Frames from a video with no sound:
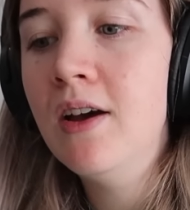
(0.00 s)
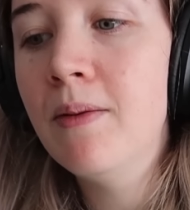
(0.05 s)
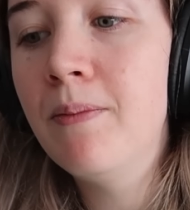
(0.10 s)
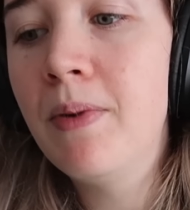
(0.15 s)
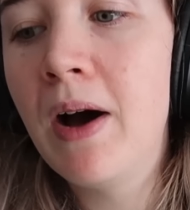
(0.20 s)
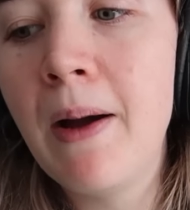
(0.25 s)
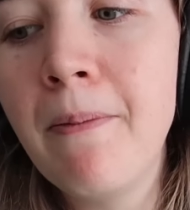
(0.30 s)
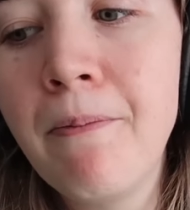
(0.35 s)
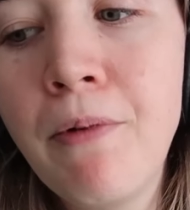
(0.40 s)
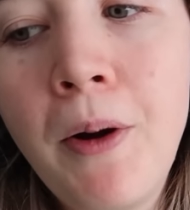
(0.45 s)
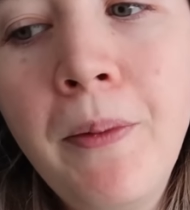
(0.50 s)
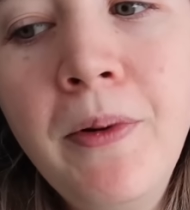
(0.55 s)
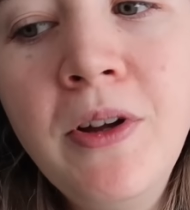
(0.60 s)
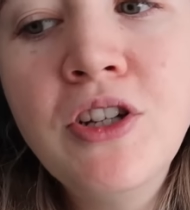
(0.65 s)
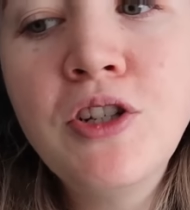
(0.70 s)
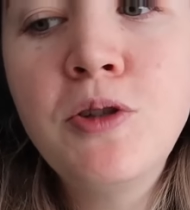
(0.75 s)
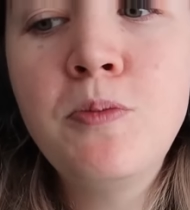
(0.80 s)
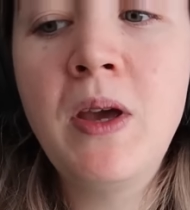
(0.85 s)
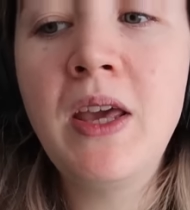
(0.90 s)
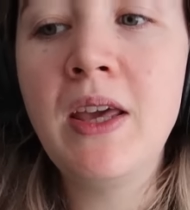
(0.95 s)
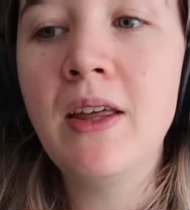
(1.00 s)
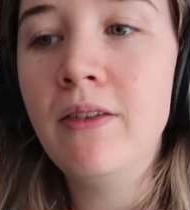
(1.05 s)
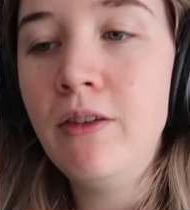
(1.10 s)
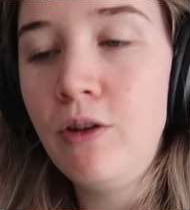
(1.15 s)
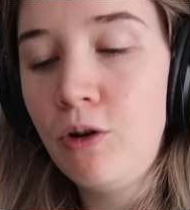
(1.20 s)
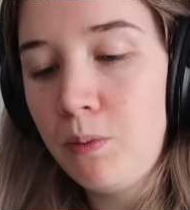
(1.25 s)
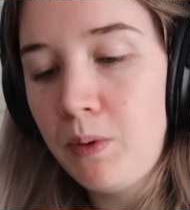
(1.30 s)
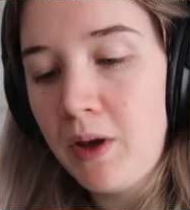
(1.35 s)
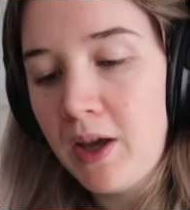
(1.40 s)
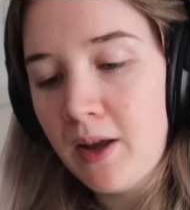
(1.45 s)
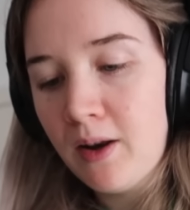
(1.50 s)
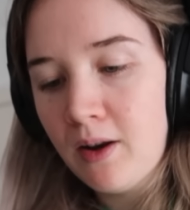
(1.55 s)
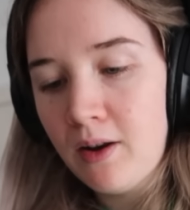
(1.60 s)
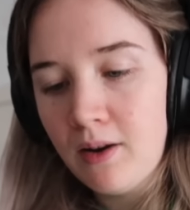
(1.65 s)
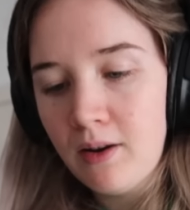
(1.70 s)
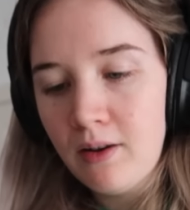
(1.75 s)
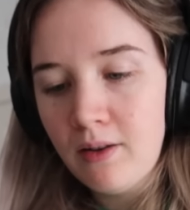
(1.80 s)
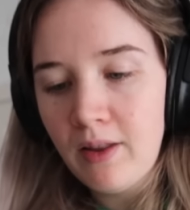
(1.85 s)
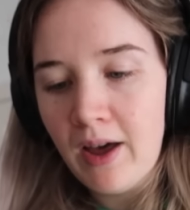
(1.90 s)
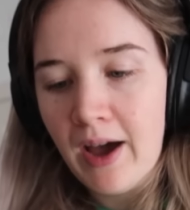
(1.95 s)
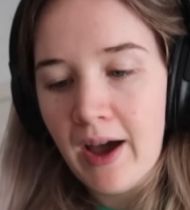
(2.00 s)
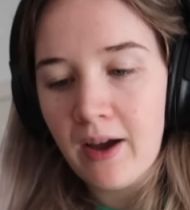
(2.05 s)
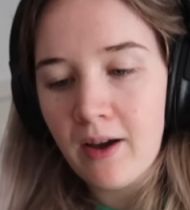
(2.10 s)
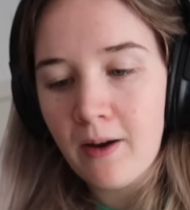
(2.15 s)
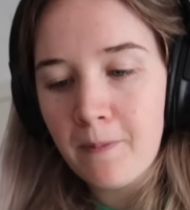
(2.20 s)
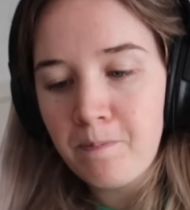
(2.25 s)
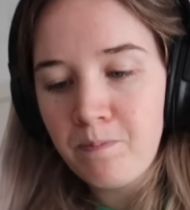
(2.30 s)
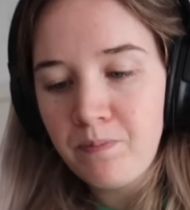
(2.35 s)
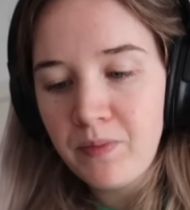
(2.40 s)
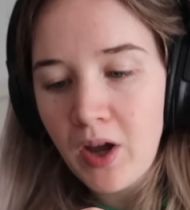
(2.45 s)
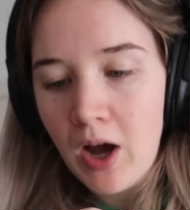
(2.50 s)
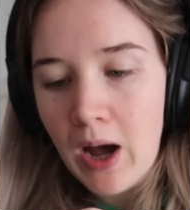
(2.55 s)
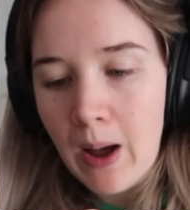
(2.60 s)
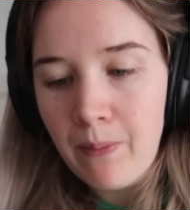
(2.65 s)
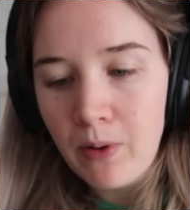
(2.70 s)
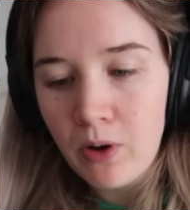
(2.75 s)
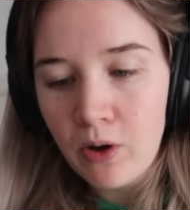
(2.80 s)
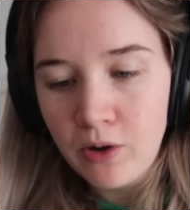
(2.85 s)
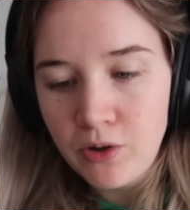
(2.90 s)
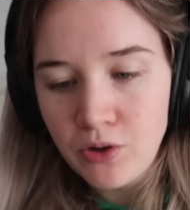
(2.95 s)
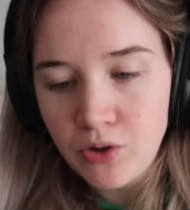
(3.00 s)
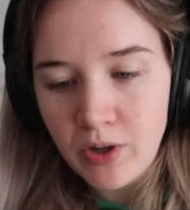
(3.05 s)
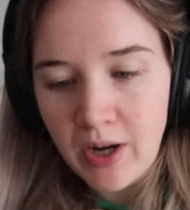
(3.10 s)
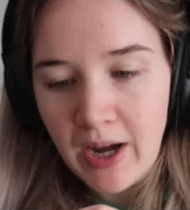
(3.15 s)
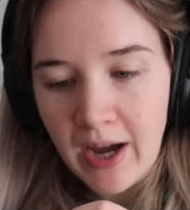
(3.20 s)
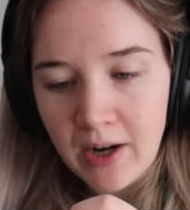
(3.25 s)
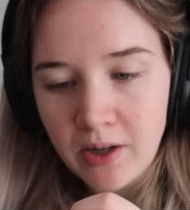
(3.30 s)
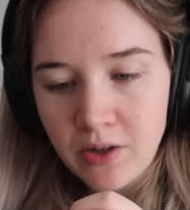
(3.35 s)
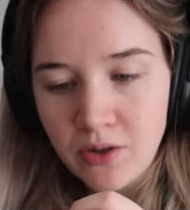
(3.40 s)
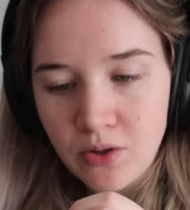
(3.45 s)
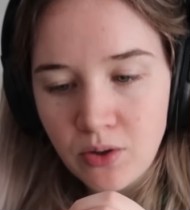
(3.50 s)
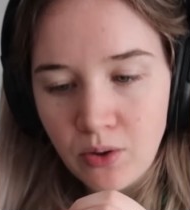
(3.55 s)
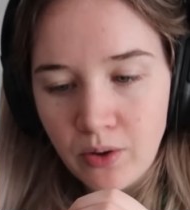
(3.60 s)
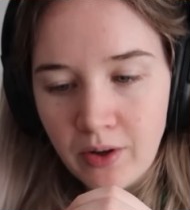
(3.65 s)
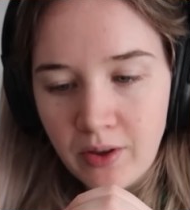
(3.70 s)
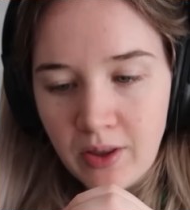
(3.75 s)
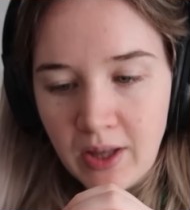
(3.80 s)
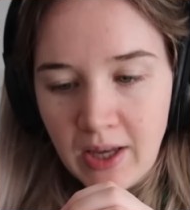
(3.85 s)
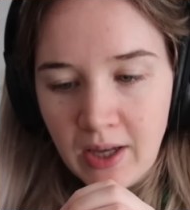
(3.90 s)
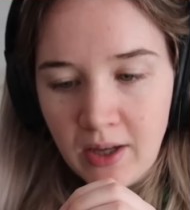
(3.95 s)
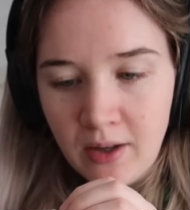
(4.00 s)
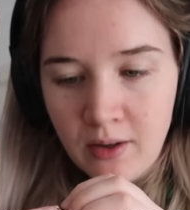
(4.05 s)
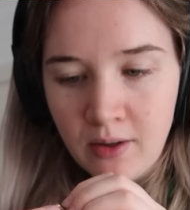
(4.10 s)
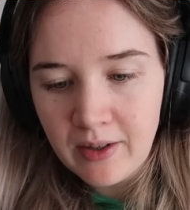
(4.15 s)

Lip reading: but I'm probably just being a little bit like hypochondriac sort of thing.